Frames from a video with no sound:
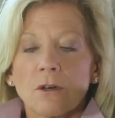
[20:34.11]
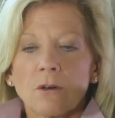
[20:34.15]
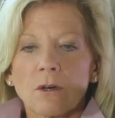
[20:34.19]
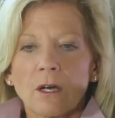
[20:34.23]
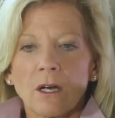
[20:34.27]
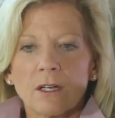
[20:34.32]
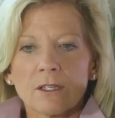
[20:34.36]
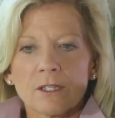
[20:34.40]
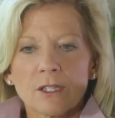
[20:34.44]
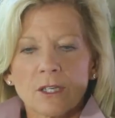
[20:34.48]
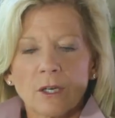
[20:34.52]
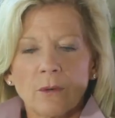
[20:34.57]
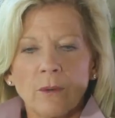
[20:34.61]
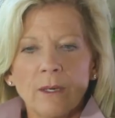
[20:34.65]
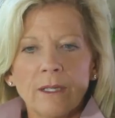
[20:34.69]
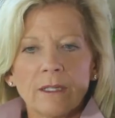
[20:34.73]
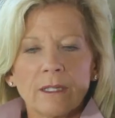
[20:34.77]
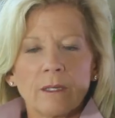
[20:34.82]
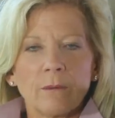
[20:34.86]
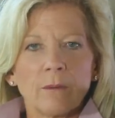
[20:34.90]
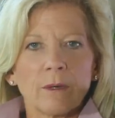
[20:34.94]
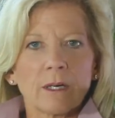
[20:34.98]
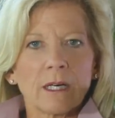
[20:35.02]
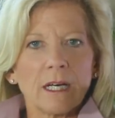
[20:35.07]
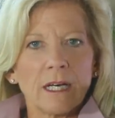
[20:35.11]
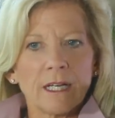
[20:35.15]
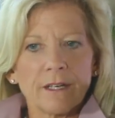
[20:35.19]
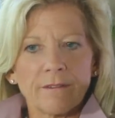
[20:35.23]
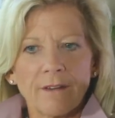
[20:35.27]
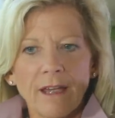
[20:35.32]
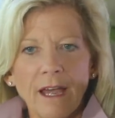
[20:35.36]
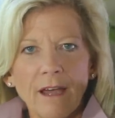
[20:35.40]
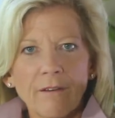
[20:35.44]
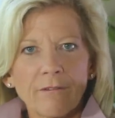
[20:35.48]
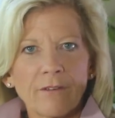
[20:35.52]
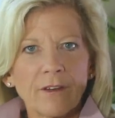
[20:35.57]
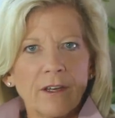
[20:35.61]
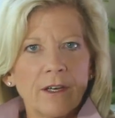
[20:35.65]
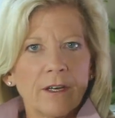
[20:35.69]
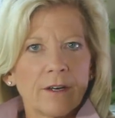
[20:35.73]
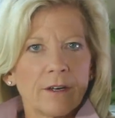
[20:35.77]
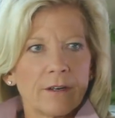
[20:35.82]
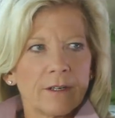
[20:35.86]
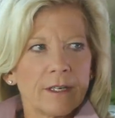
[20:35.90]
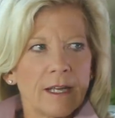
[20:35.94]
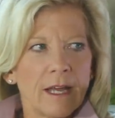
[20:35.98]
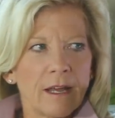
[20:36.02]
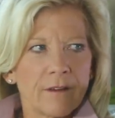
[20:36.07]
consequently, we're kind of half here
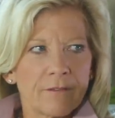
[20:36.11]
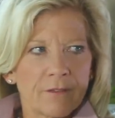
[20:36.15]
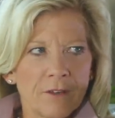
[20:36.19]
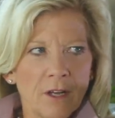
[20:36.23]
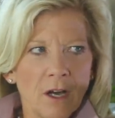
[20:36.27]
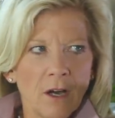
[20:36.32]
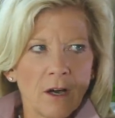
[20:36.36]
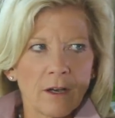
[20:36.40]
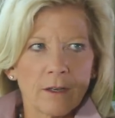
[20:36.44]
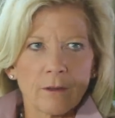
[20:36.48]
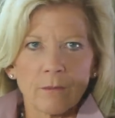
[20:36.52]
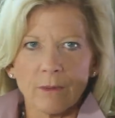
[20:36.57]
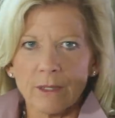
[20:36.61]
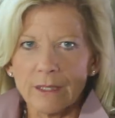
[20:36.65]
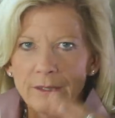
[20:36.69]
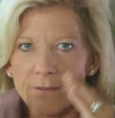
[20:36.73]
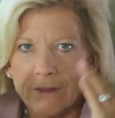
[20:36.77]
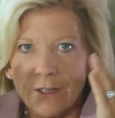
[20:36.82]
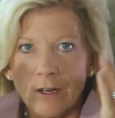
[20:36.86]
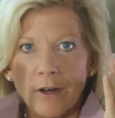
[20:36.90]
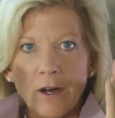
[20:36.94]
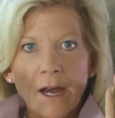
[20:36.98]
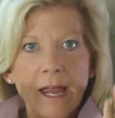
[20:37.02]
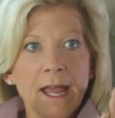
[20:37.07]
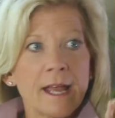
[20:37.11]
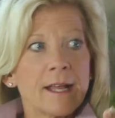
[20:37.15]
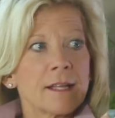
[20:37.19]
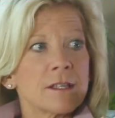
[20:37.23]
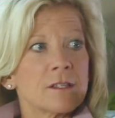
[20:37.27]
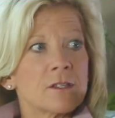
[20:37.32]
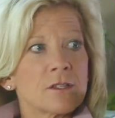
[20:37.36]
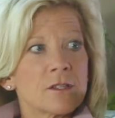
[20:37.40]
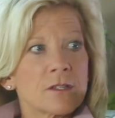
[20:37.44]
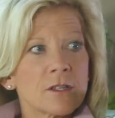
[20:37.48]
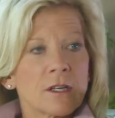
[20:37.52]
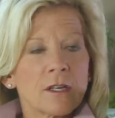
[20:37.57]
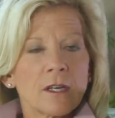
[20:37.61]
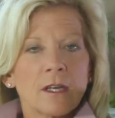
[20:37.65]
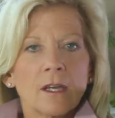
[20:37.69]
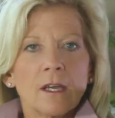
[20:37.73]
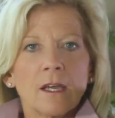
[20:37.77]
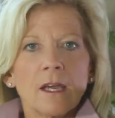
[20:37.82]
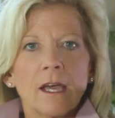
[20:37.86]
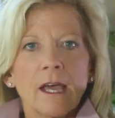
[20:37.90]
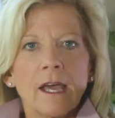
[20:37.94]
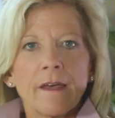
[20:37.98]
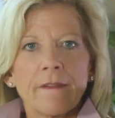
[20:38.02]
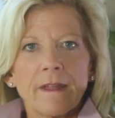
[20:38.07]
and half not. We live in our heads,
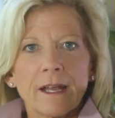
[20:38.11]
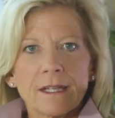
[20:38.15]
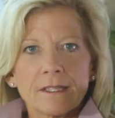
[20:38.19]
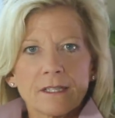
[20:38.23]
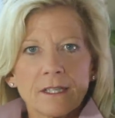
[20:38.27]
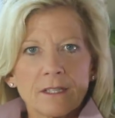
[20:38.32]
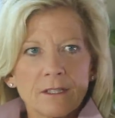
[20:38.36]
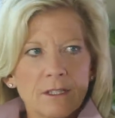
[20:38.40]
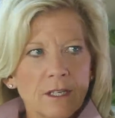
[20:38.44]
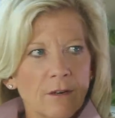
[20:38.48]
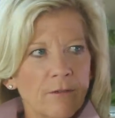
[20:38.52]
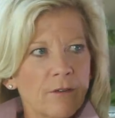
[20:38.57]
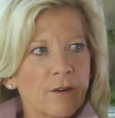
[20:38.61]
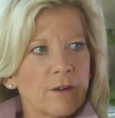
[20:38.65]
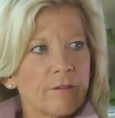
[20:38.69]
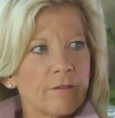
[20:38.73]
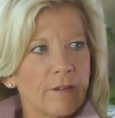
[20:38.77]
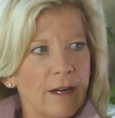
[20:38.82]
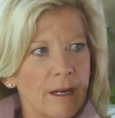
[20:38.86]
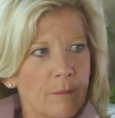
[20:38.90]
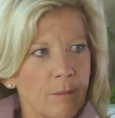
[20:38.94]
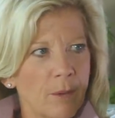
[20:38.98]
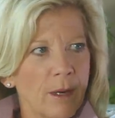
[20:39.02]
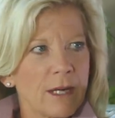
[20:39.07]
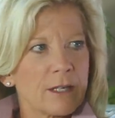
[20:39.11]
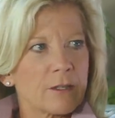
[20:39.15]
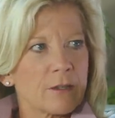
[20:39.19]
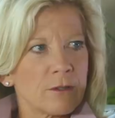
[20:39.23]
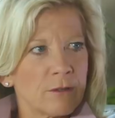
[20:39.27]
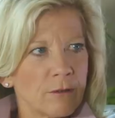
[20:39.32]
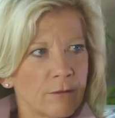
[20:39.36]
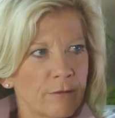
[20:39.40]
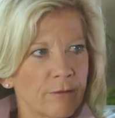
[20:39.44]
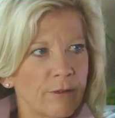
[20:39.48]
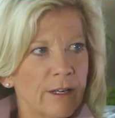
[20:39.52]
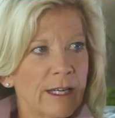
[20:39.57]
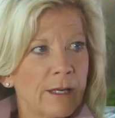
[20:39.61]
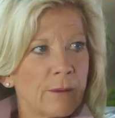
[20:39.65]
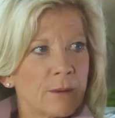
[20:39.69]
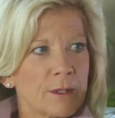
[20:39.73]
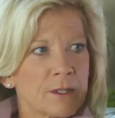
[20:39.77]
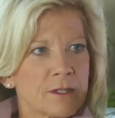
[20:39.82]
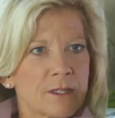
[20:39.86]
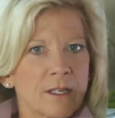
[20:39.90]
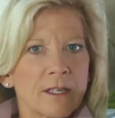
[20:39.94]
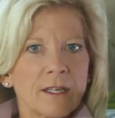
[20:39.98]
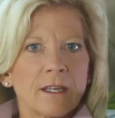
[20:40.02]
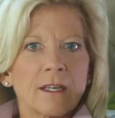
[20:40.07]
and that's a different vibrational
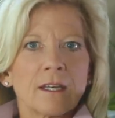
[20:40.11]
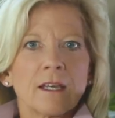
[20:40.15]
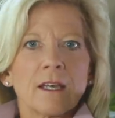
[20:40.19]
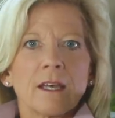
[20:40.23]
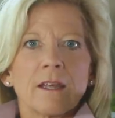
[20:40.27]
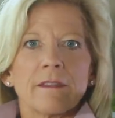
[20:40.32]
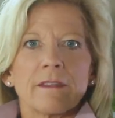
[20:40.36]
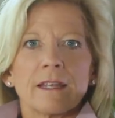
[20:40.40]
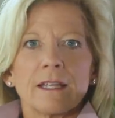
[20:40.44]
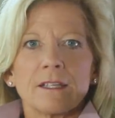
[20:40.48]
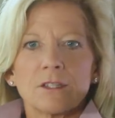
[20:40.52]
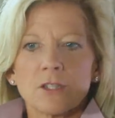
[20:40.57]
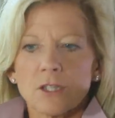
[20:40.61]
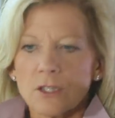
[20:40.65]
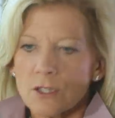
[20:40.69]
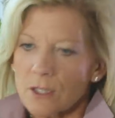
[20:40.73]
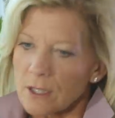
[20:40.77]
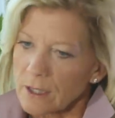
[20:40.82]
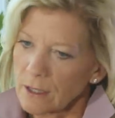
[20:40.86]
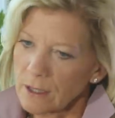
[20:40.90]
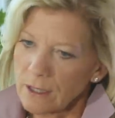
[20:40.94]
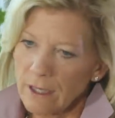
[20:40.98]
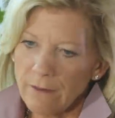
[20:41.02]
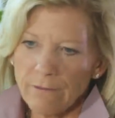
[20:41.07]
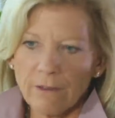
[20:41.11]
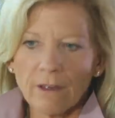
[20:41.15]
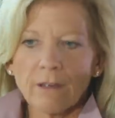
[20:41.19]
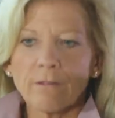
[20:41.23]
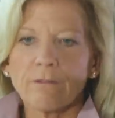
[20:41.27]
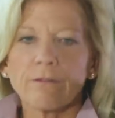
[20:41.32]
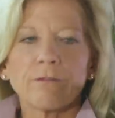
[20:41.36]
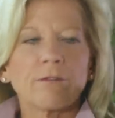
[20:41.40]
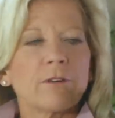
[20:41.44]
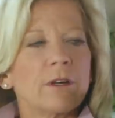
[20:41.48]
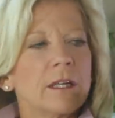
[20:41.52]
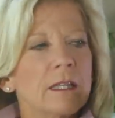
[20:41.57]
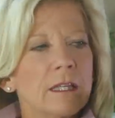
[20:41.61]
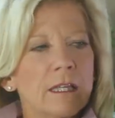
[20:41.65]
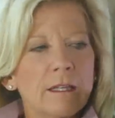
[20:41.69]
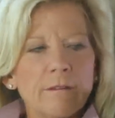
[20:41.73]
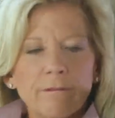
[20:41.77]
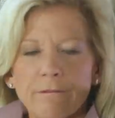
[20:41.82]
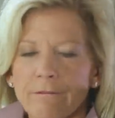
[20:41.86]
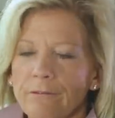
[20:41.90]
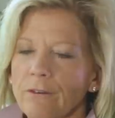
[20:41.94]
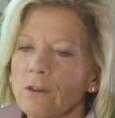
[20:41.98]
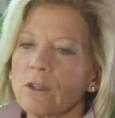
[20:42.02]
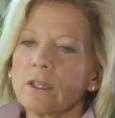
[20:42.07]
frequency than just living freely,
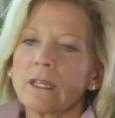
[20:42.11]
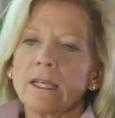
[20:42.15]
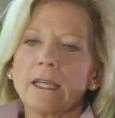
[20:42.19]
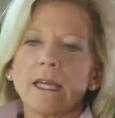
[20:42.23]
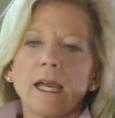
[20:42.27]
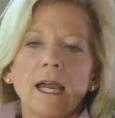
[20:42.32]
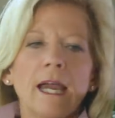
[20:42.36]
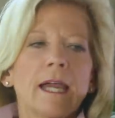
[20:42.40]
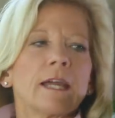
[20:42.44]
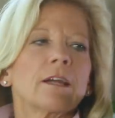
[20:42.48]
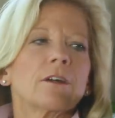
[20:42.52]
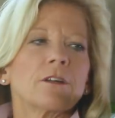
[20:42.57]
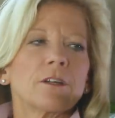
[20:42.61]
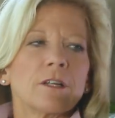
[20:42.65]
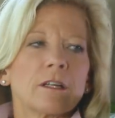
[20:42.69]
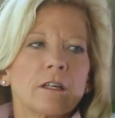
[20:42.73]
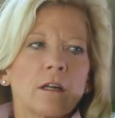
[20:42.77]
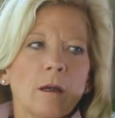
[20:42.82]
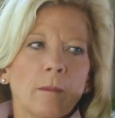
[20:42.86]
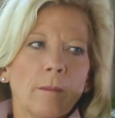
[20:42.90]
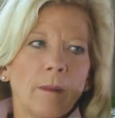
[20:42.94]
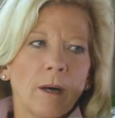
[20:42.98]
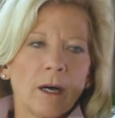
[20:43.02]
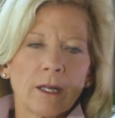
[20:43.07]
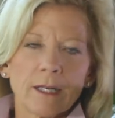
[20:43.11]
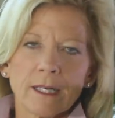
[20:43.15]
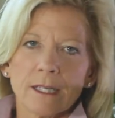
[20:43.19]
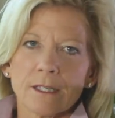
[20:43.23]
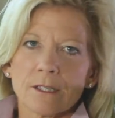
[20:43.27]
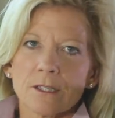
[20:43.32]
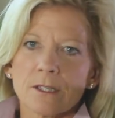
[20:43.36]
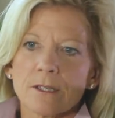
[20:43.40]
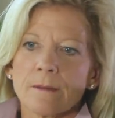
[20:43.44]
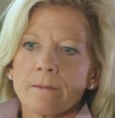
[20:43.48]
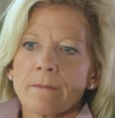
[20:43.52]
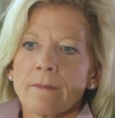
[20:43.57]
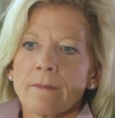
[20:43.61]
fully anchored in our bodies.